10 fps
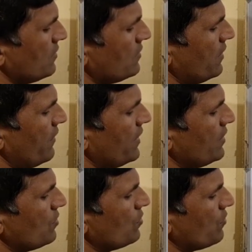7
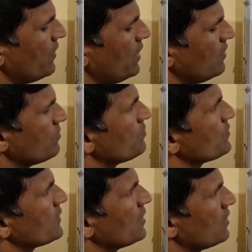into 12,
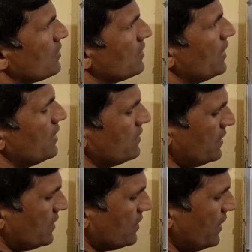then
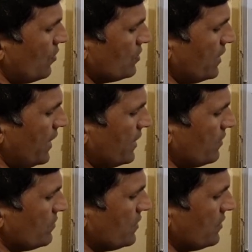6 hydrogen
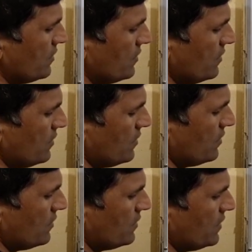atoms,
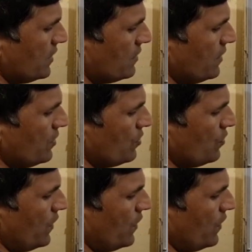6 into